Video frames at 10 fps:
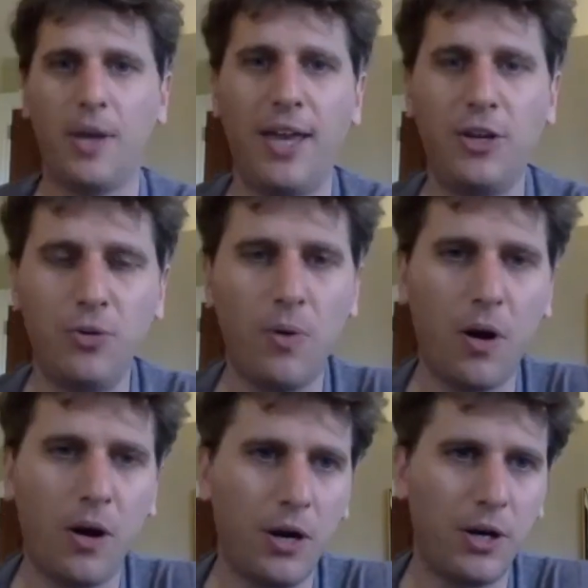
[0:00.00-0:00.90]
and you
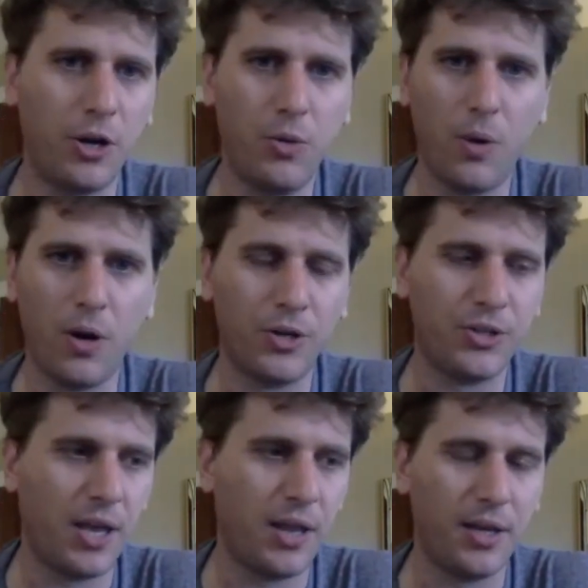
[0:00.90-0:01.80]
are you are
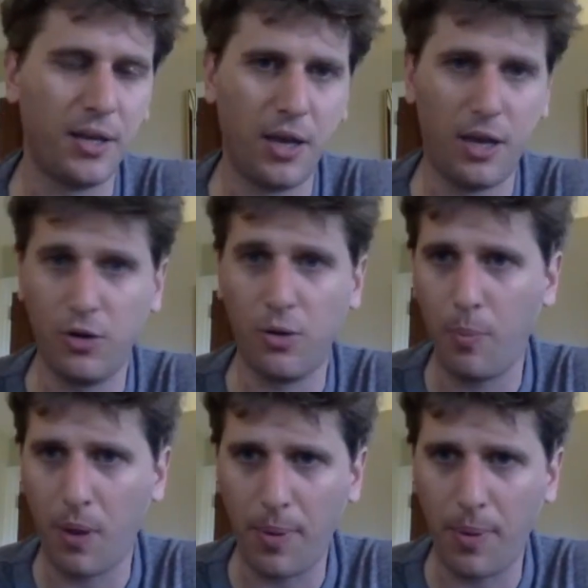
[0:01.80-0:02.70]
selling and you're
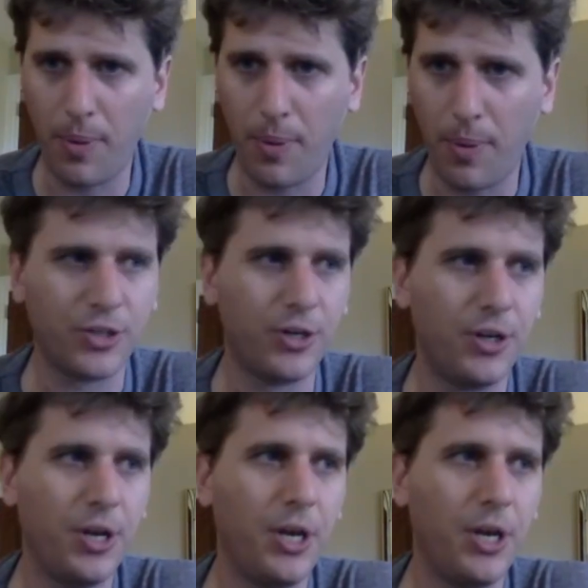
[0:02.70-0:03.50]
a podcaster,